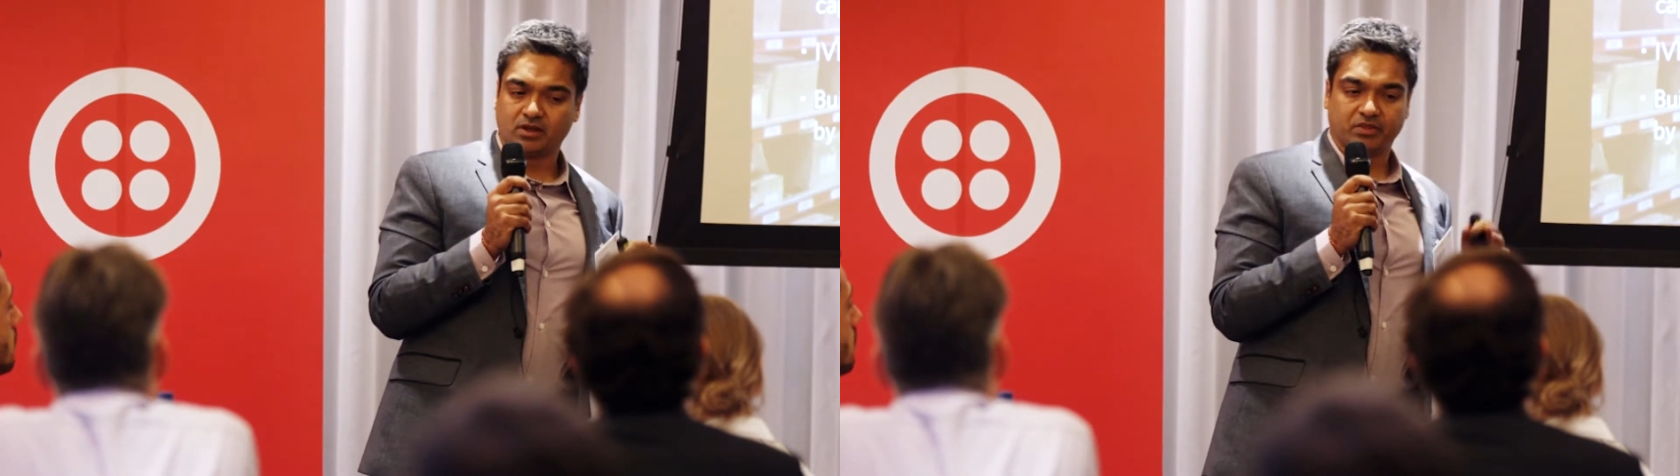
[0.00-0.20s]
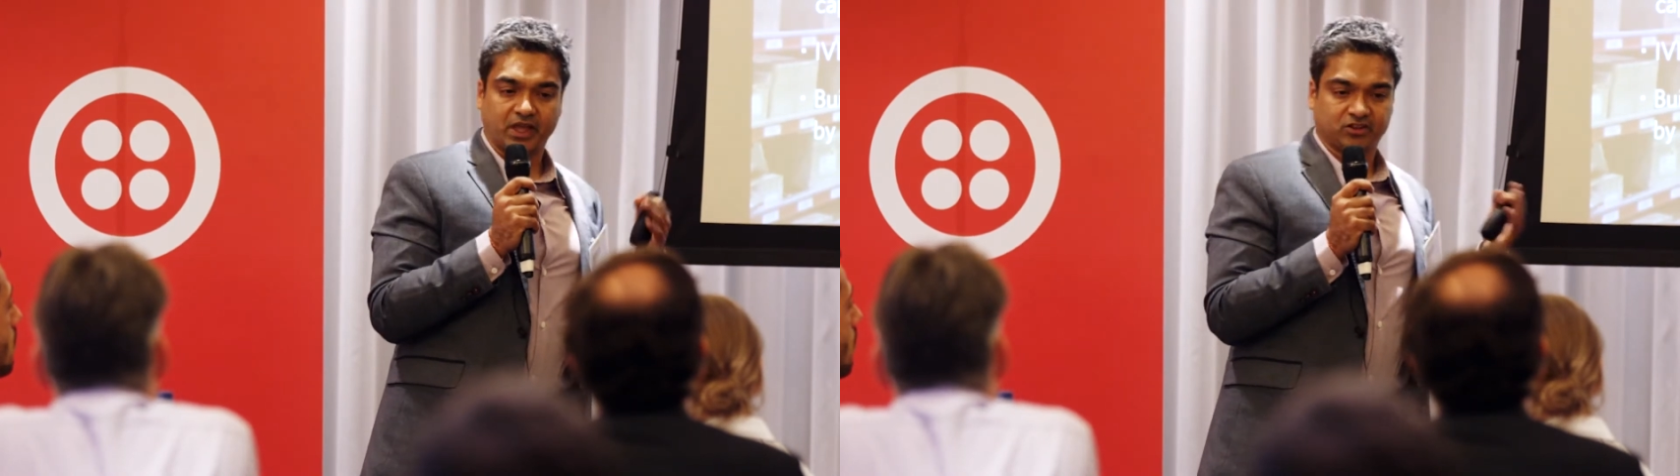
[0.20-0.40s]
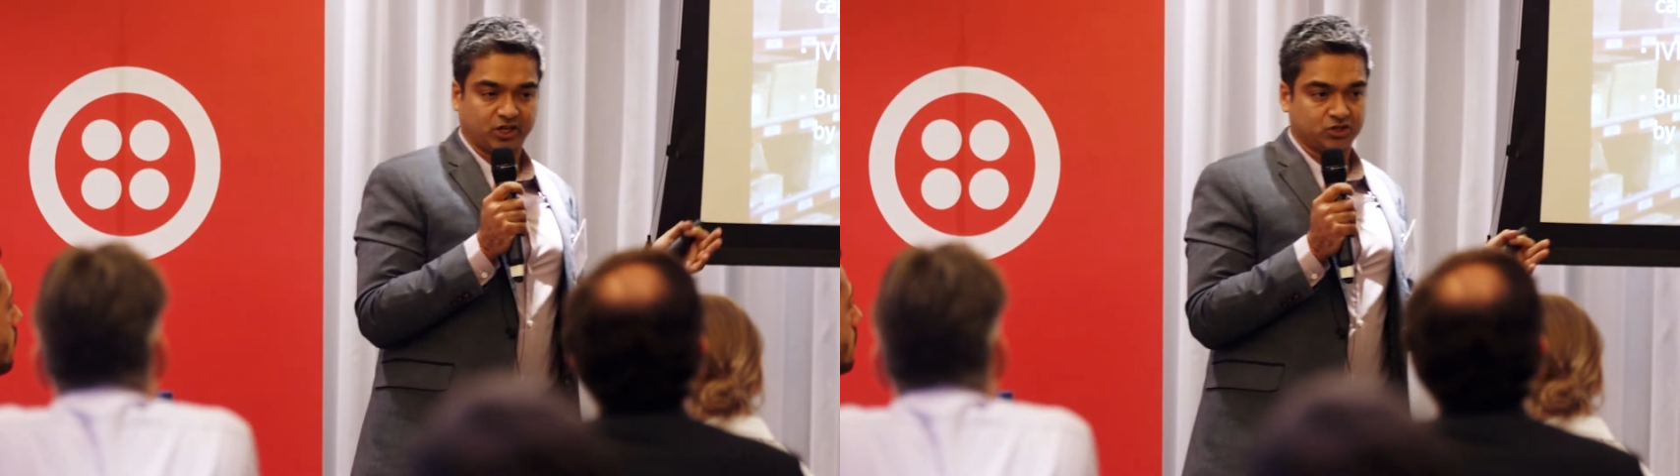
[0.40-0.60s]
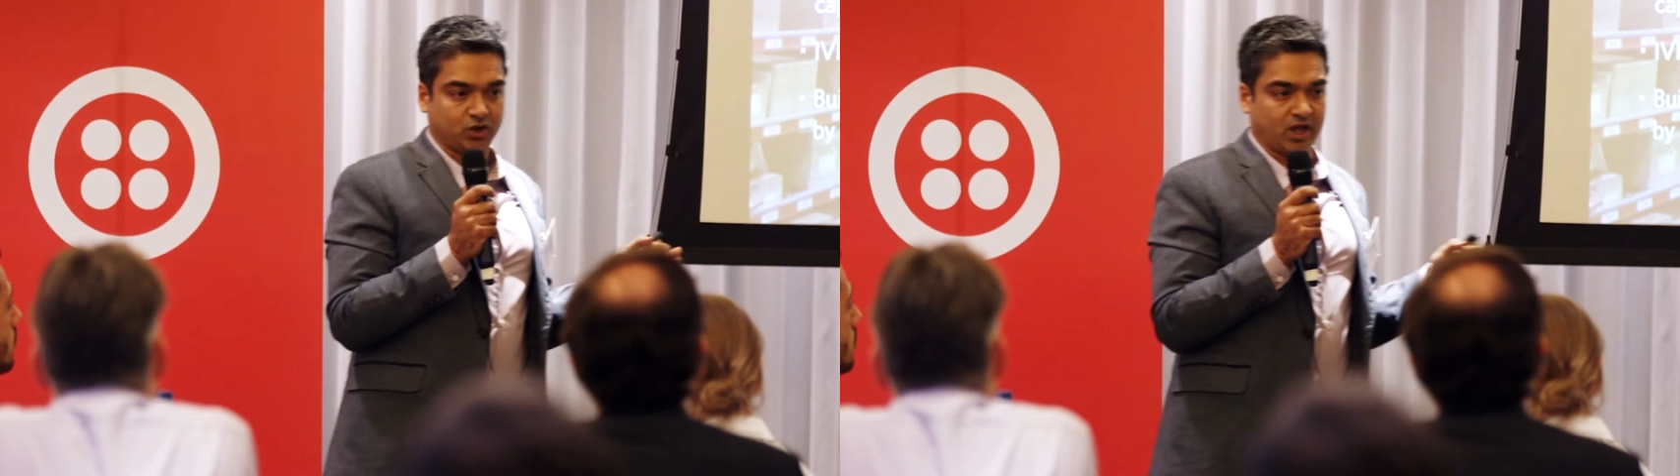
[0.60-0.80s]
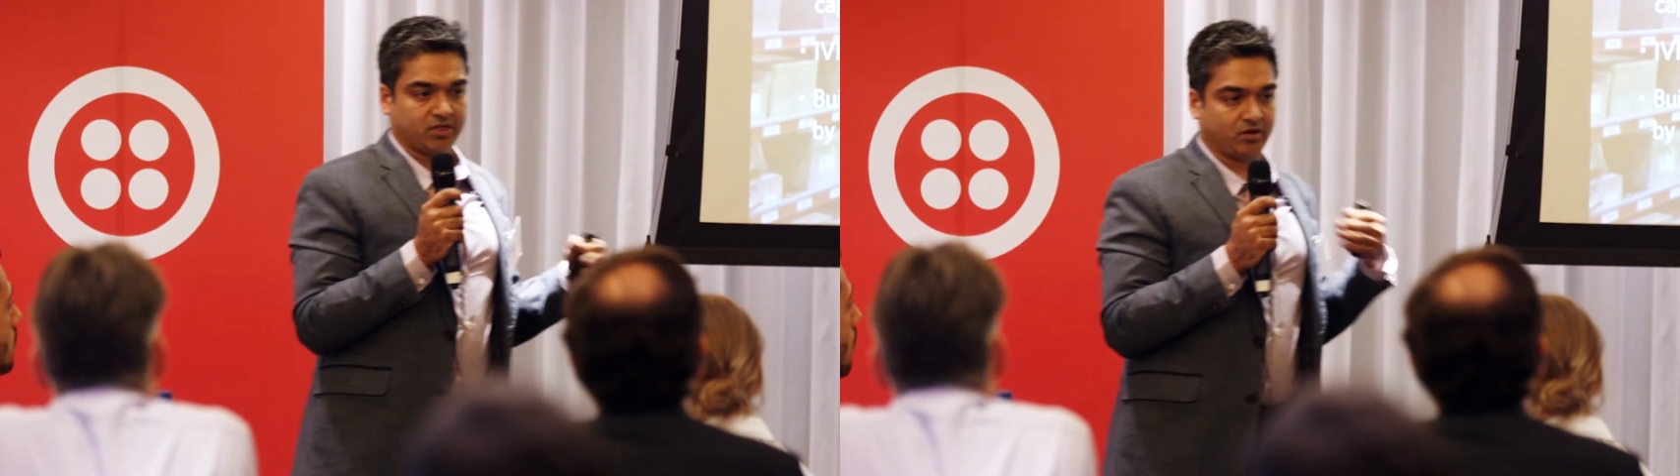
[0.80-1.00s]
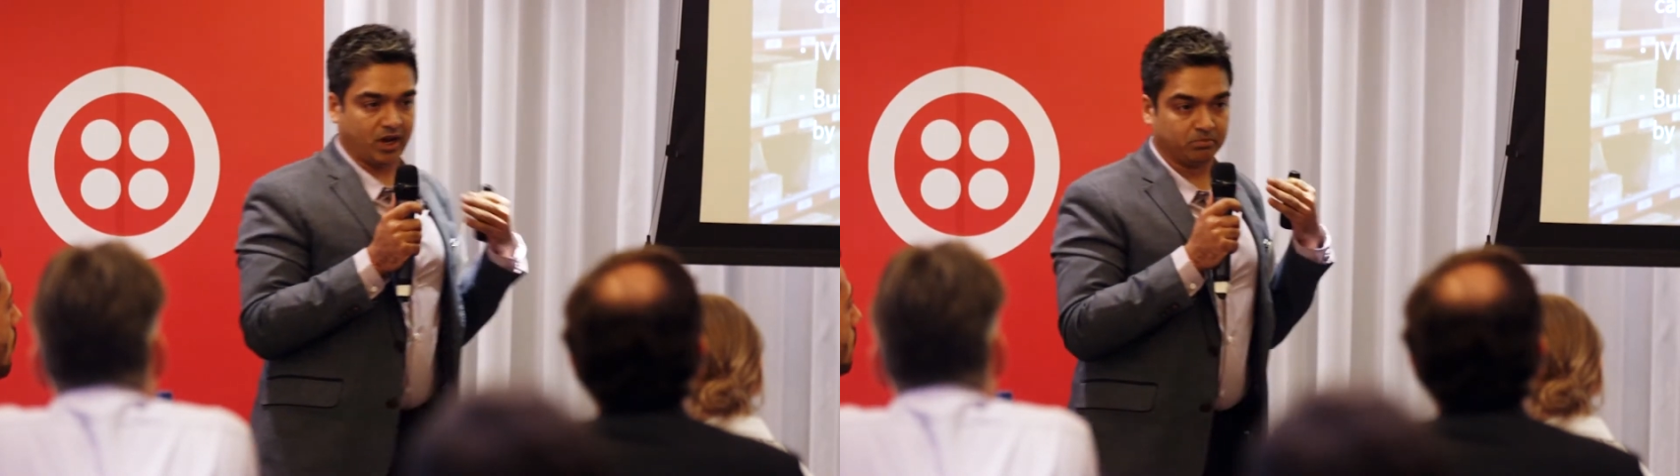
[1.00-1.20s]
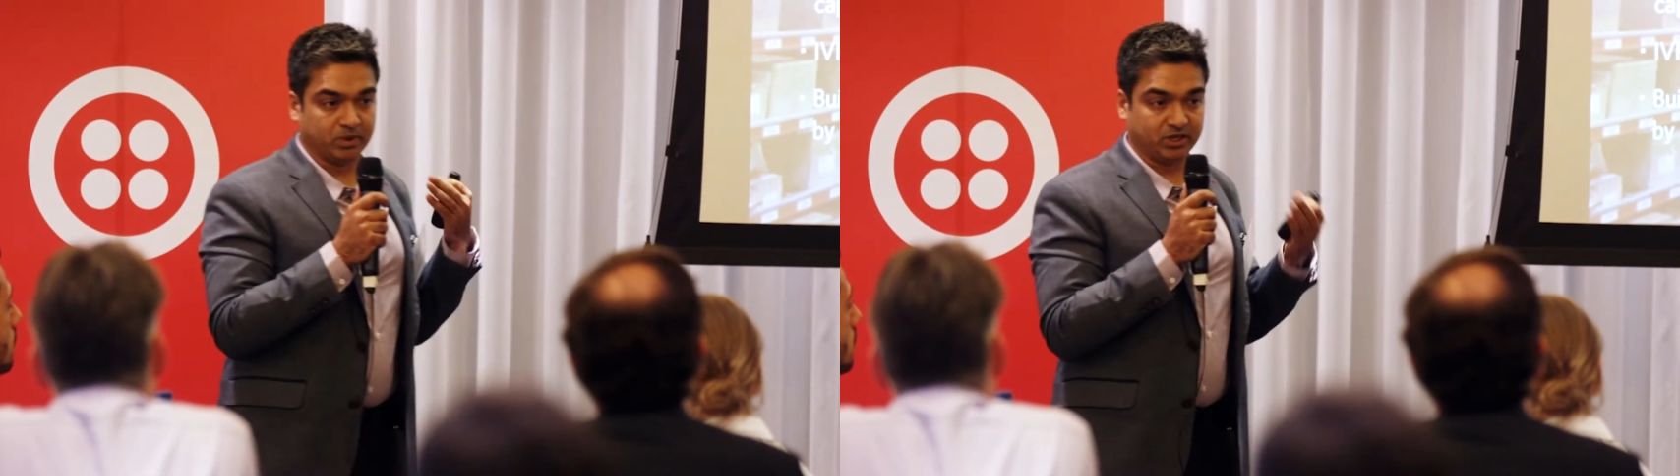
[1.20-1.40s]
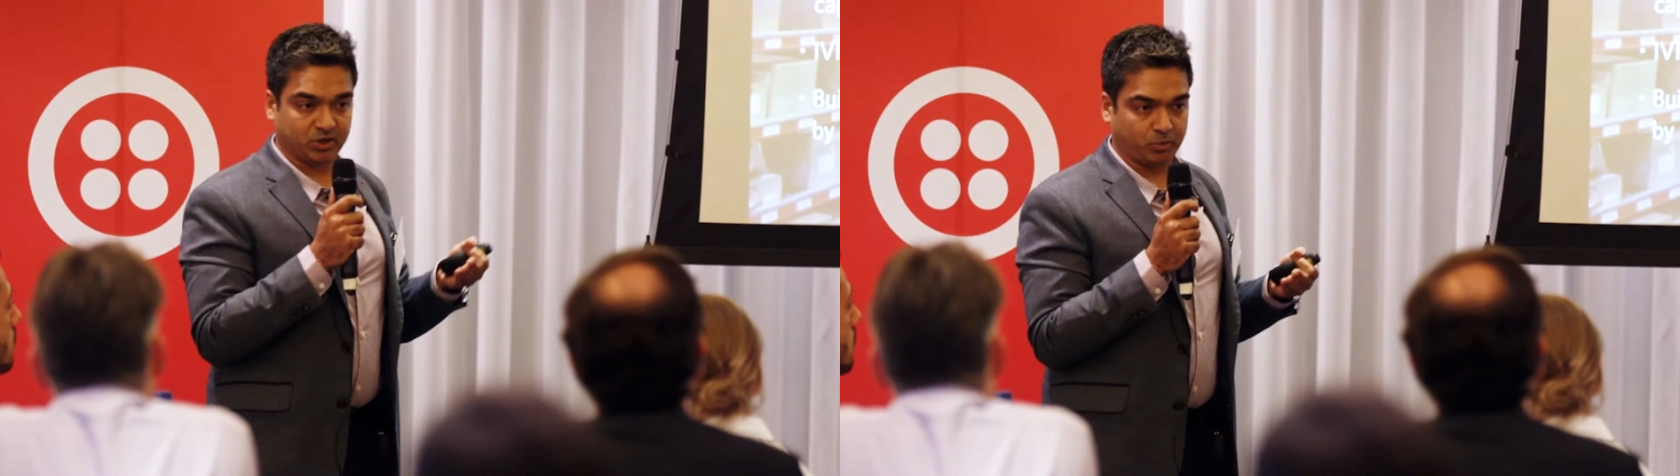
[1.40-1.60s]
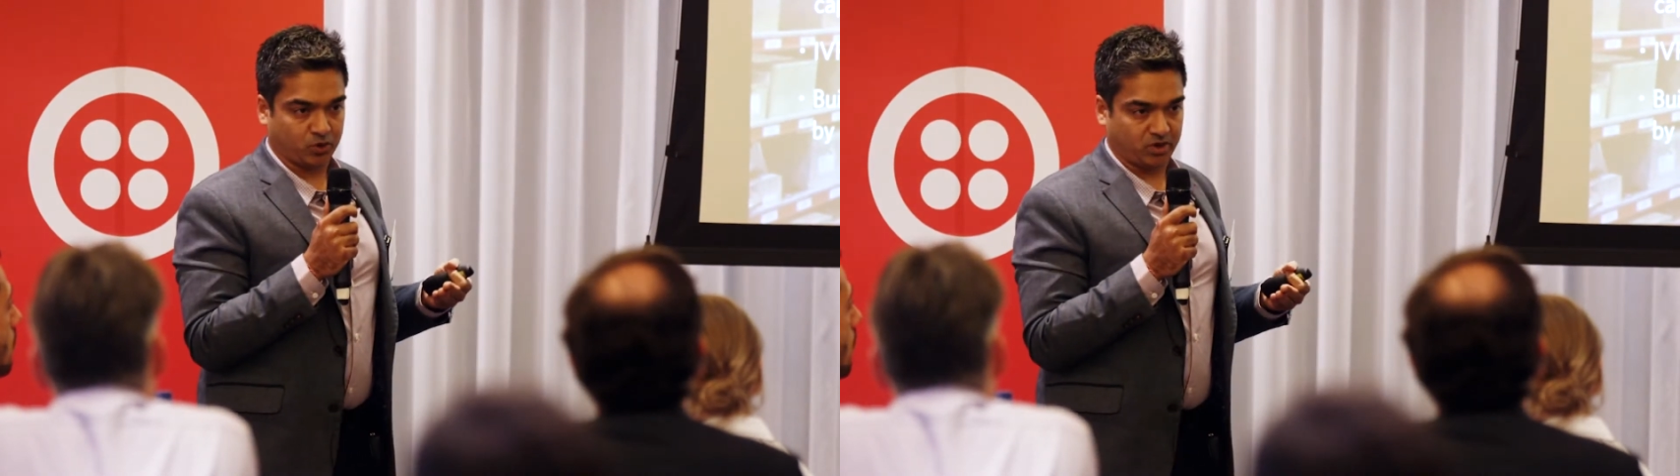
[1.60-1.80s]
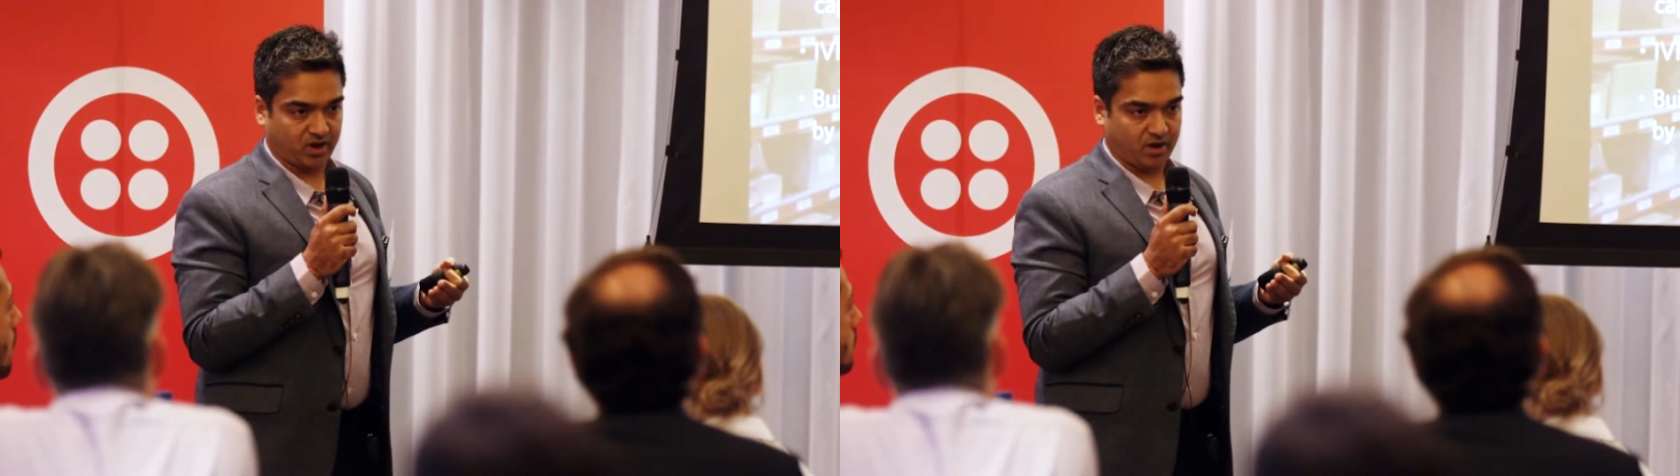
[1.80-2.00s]
that sat together and built a
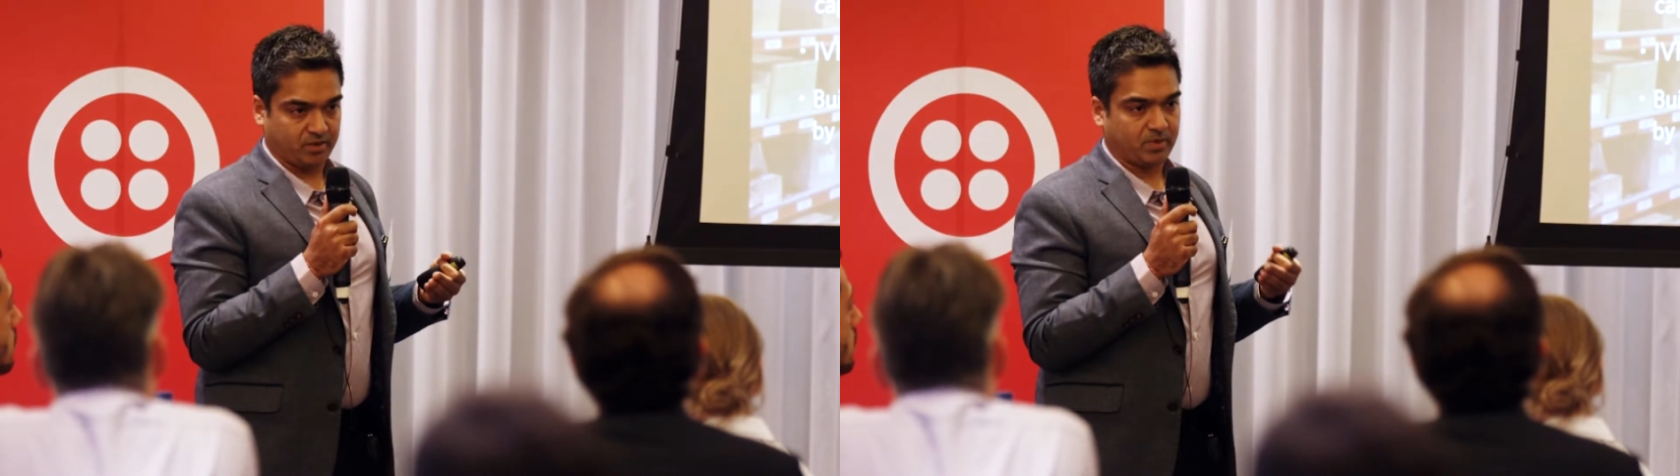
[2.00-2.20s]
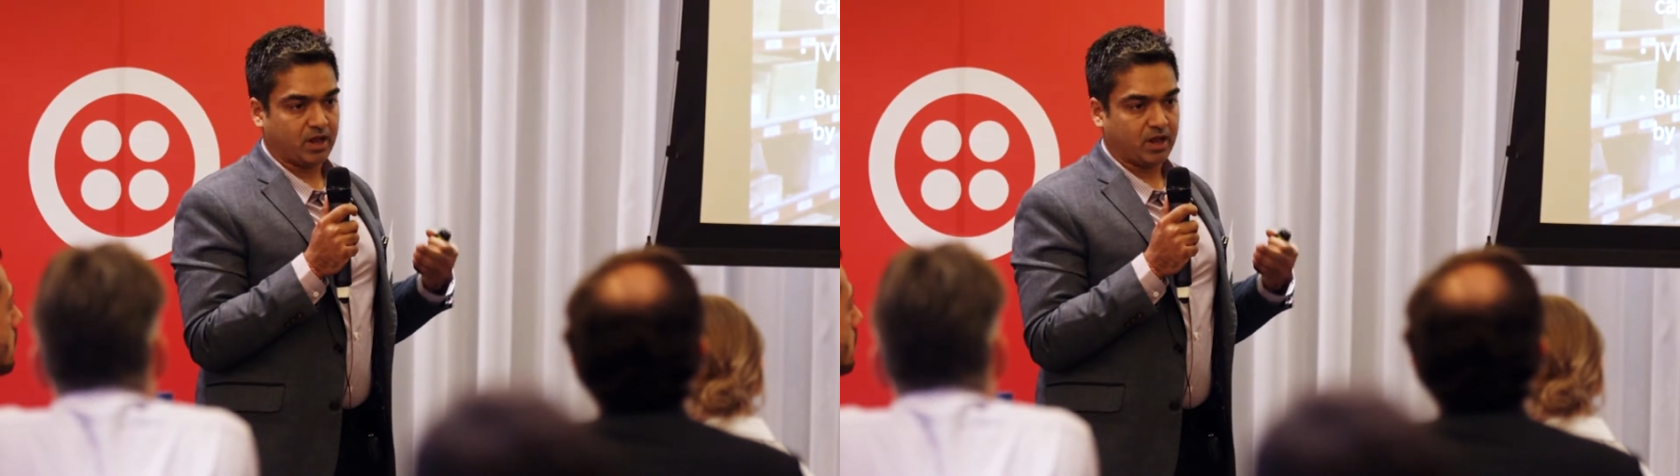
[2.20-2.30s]
prototype.